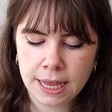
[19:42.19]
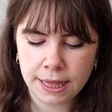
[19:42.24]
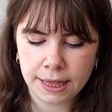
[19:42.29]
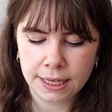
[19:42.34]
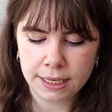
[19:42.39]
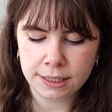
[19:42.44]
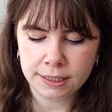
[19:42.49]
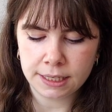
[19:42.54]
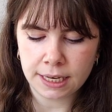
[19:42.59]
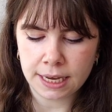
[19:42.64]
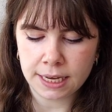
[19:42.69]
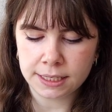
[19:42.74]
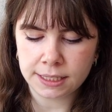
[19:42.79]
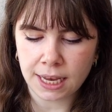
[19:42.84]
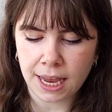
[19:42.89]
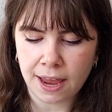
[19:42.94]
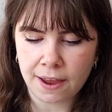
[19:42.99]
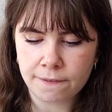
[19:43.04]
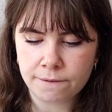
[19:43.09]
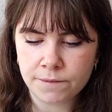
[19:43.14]
This is
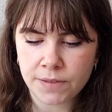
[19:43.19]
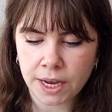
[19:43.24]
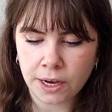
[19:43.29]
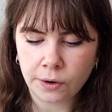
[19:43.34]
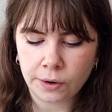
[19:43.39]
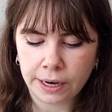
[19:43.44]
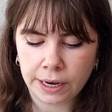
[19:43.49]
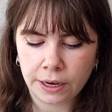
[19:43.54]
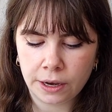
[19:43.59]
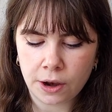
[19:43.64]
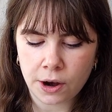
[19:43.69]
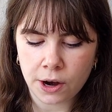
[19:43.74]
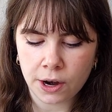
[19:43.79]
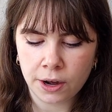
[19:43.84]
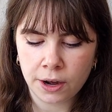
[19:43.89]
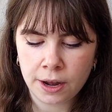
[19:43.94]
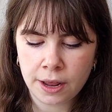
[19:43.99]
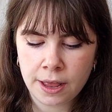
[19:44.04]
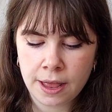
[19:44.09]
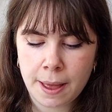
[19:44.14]
a fingering
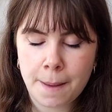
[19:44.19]
yarn,